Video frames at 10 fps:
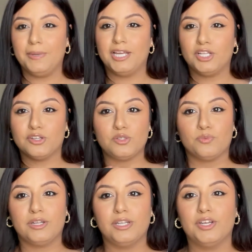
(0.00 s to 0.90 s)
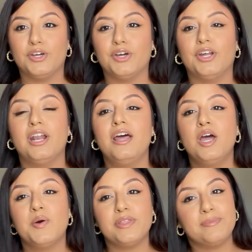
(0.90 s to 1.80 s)
pink looks really good
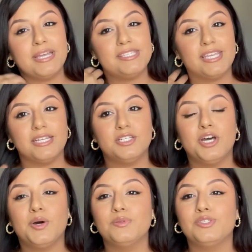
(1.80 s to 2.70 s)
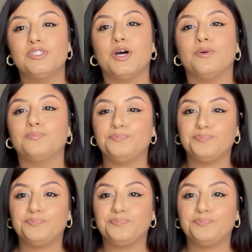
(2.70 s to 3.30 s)
with my skin tone so